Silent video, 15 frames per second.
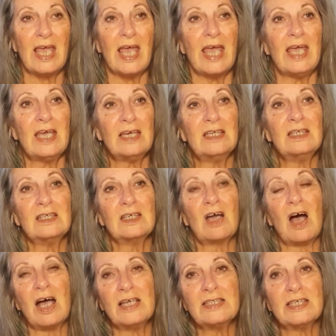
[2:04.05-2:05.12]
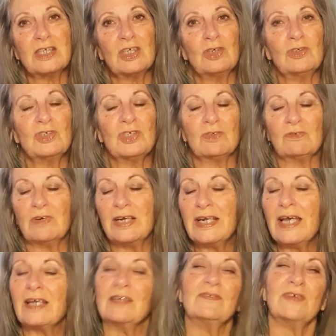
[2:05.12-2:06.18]
and causing you to run
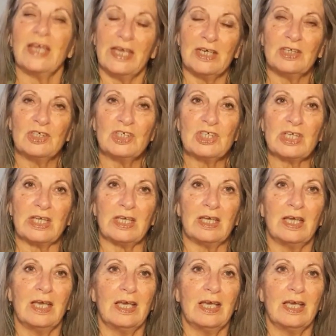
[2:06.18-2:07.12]
out of energy